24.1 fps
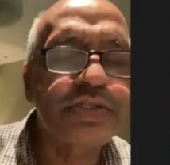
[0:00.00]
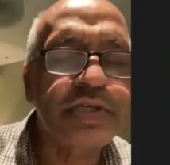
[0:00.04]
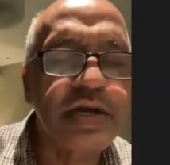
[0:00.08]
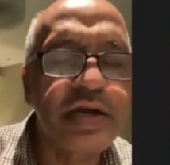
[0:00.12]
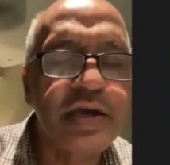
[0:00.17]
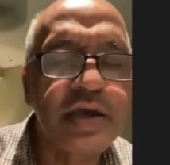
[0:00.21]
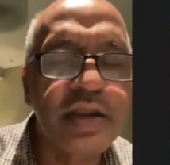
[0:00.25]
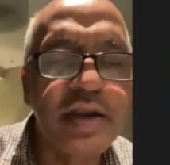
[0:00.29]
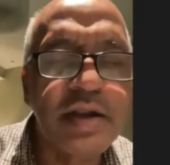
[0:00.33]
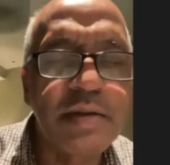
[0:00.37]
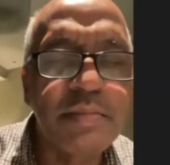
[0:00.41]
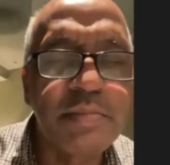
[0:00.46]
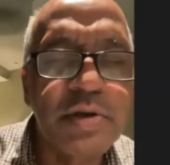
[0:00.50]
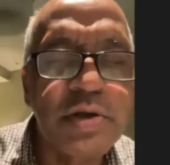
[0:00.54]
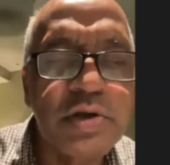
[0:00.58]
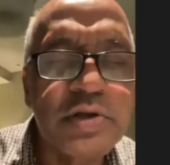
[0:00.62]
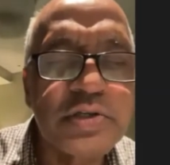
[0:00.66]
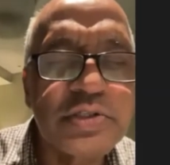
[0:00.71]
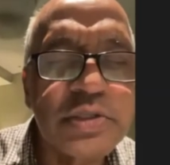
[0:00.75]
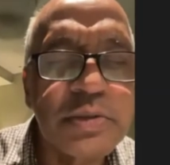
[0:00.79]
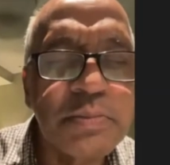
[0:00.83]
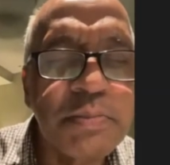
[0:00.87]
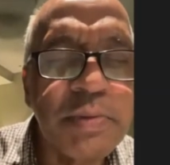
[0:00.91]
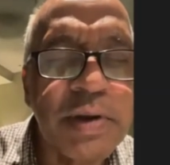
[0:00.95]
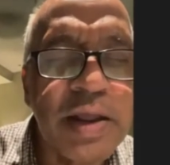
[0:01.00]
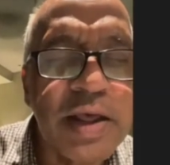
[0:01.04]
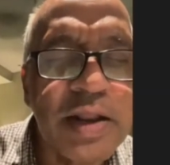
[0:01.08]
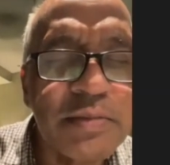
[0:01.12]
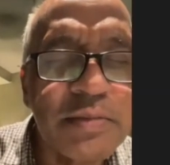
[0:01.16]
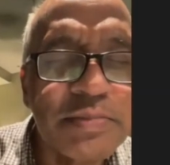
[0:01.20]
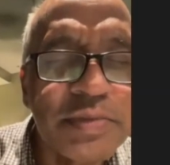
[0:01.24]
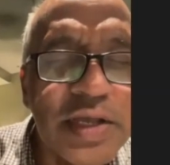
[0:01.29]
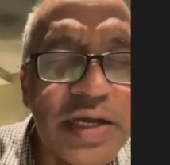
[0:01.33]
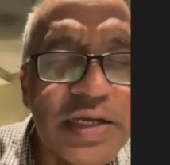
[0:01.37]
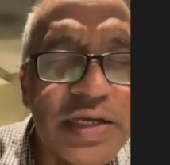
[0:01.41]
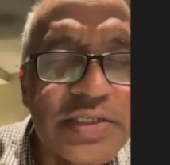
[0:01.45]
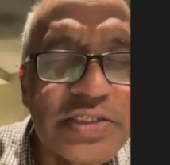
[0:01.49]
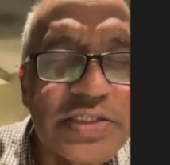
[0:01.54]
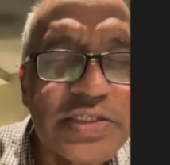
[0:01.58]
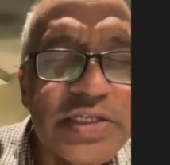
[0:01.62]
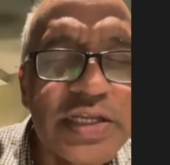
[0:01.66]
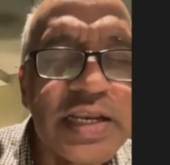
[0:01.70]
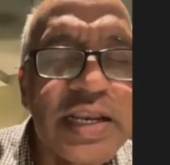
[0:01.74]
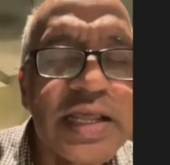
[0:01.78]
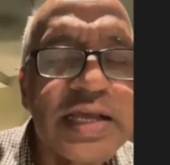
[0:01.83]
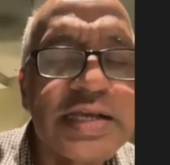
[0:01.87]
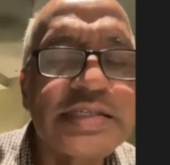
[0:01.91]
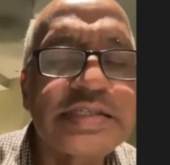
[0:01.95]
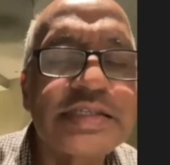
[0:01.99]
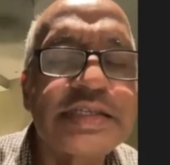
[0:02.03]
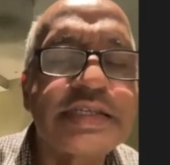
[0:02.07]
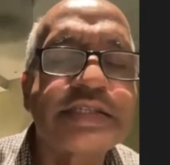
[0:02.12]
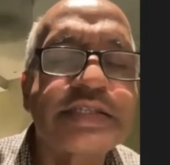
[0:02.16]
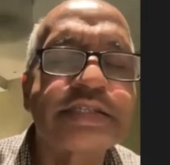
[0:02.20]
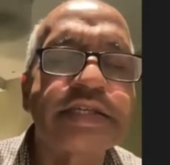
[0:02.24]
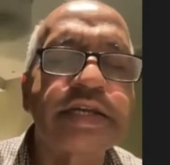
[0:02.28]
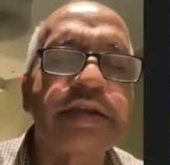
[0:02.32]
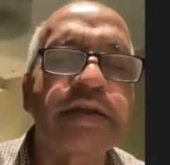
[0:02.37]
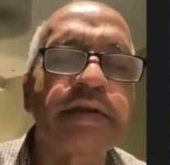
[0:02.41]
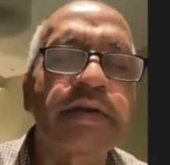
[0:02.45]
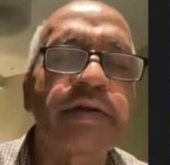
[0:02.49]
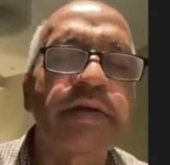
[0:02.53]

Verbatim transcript: sangraha because the prarabdha is still existing.